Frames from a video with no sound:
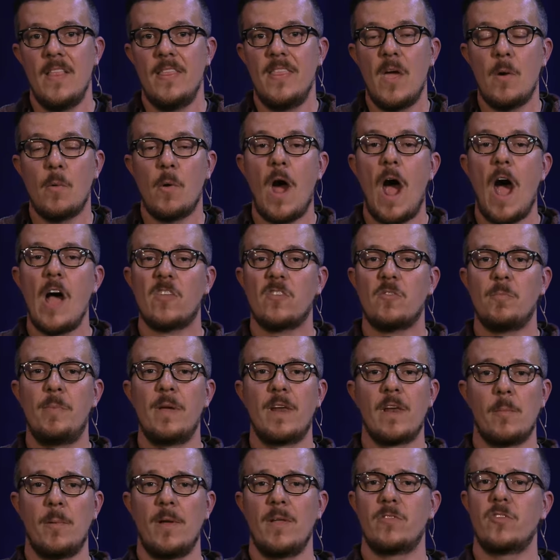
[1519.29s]
They were
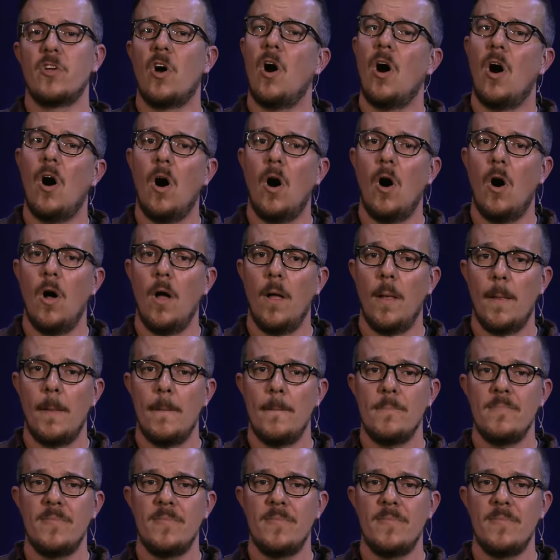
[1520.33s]
hospitable to all